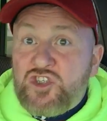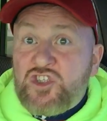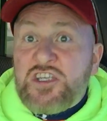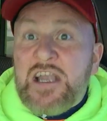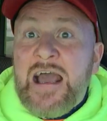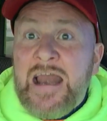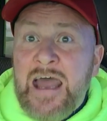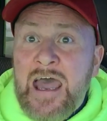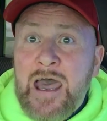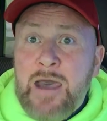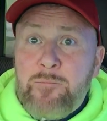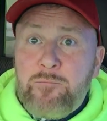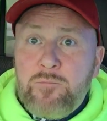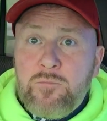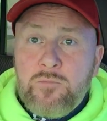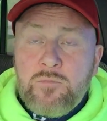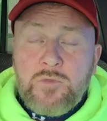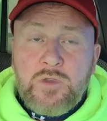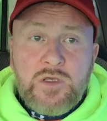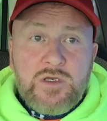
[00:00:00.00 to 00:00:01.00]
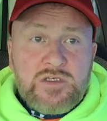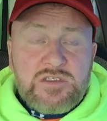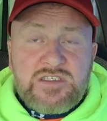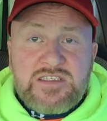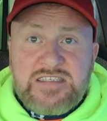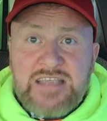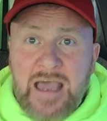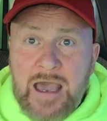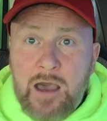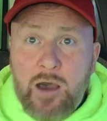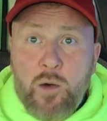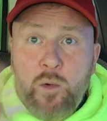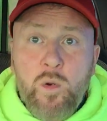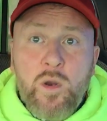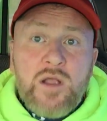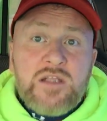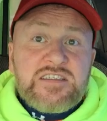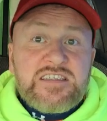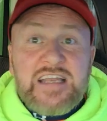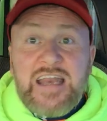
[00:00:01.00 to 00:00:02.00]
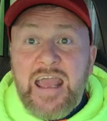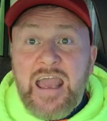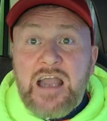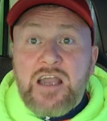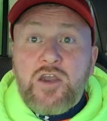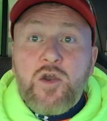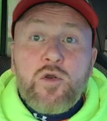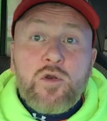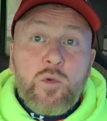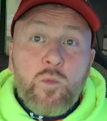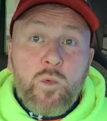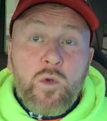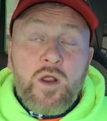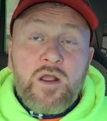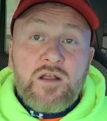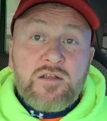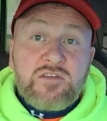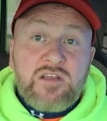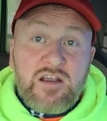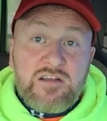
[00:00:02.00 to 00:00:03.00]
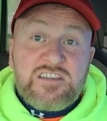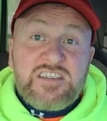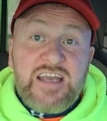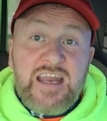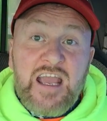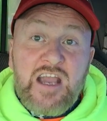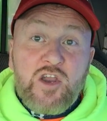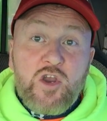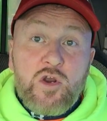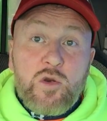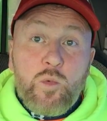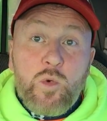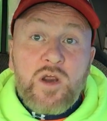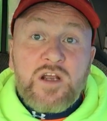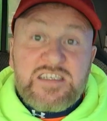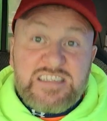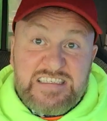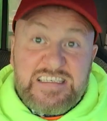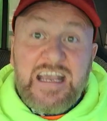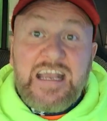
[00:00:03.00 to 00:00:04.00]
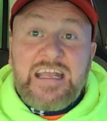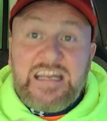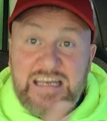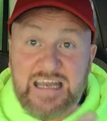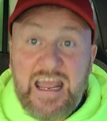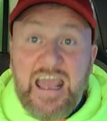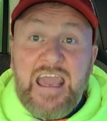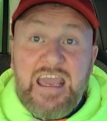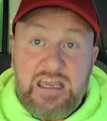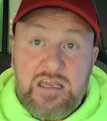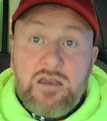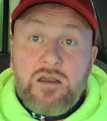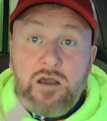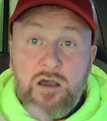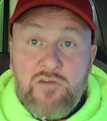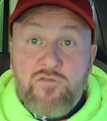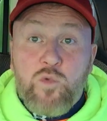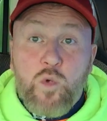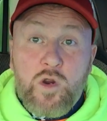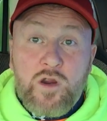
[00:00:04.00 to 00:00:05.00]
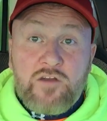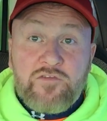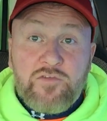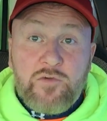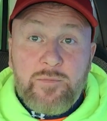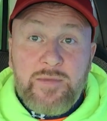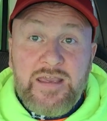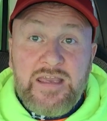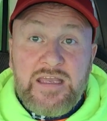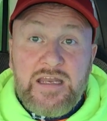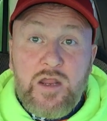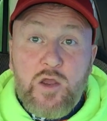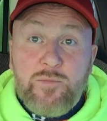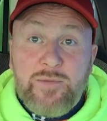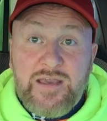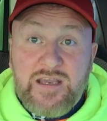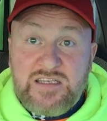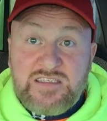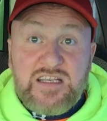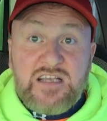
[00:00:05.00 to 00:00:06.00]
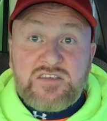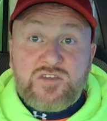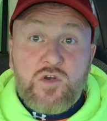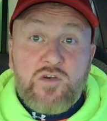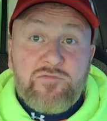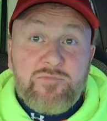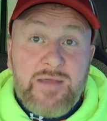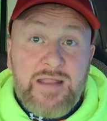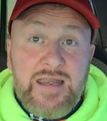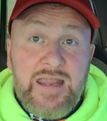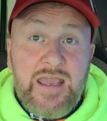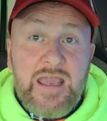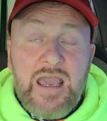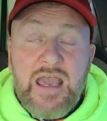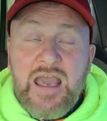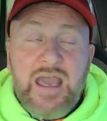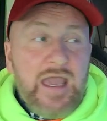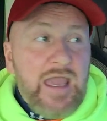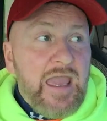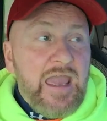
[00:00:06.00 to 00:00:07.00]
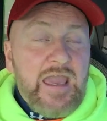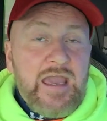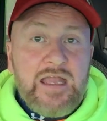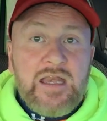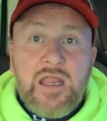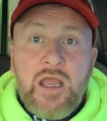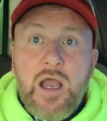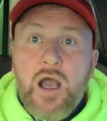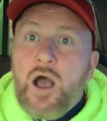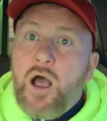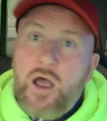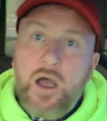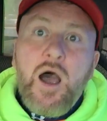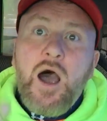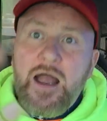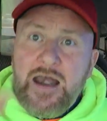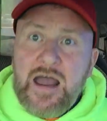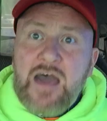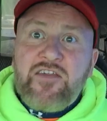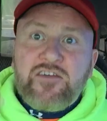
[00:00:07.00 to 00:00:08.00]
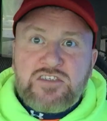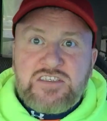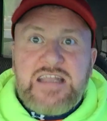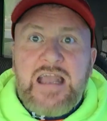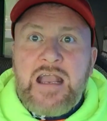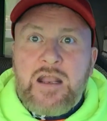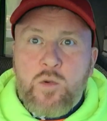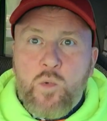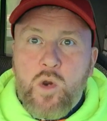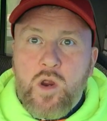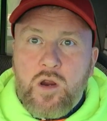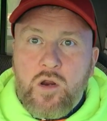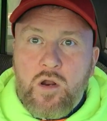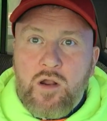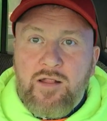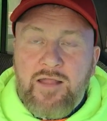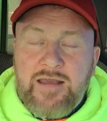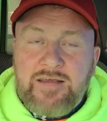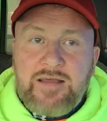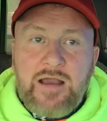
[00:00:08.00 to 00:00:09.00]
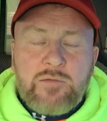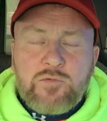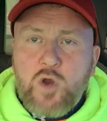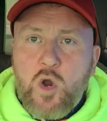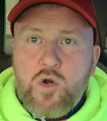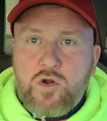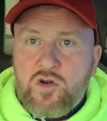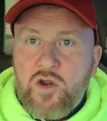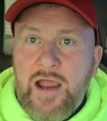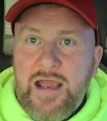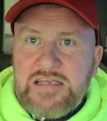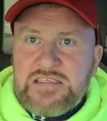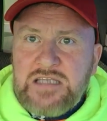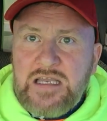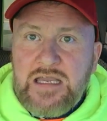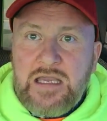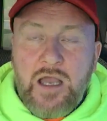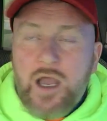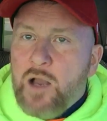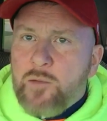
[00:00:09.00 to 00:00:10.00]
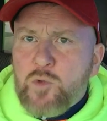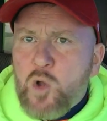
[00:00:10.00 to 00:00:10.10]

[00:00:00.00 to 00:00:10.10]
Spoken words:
Shut up. So, today I go to work. Second day of work for me, you know, because I was off Monday. And another stack of work are like, I'm going crazy.